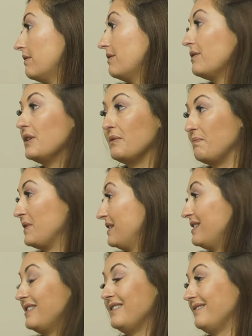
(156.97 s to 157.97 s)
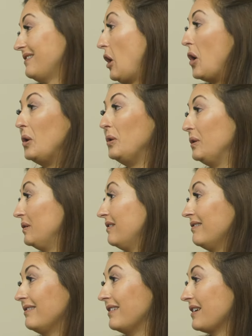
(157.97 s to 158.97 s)
this whole
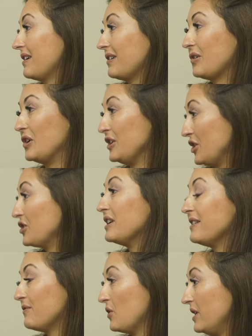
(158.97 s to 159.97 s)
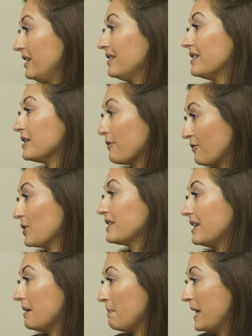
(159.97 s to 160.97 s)
condition is very
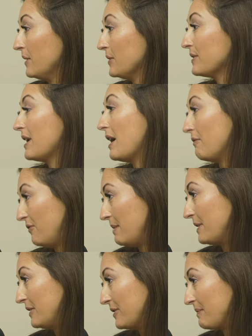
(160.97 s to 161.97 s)
different in males and females.